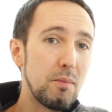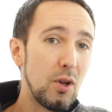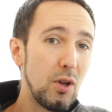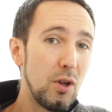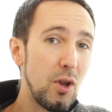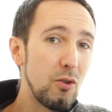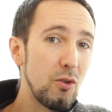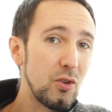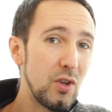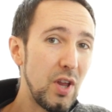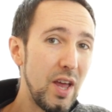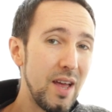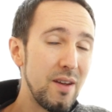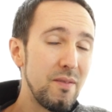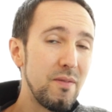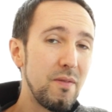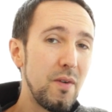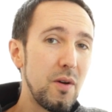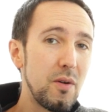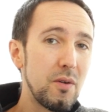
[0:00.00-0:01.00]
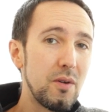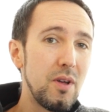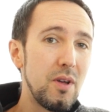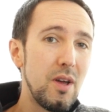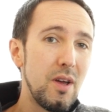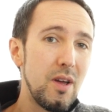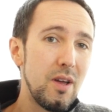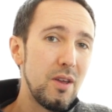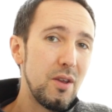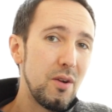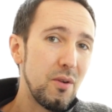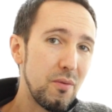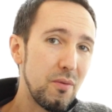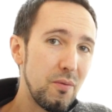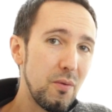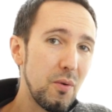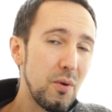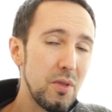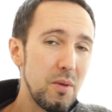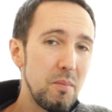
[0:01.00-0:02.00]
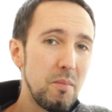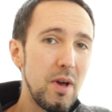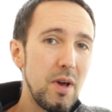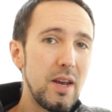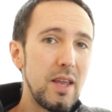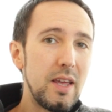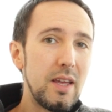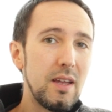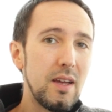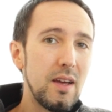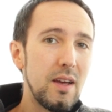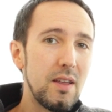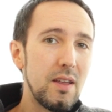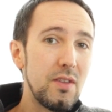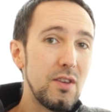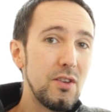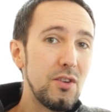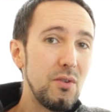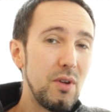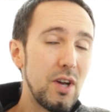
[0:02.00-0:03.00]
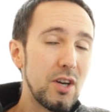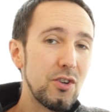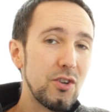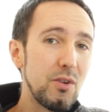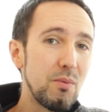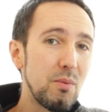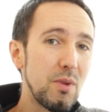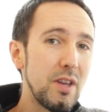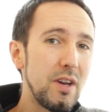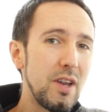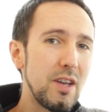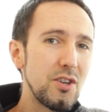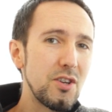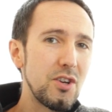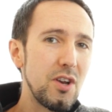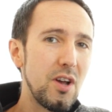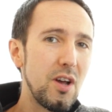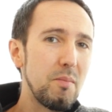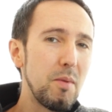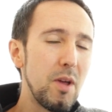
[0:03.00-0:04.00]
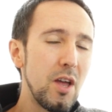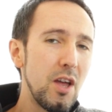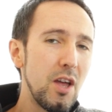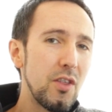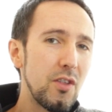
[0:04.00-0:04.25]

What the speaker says: closed headphone, for the money. These do actually a really nice job.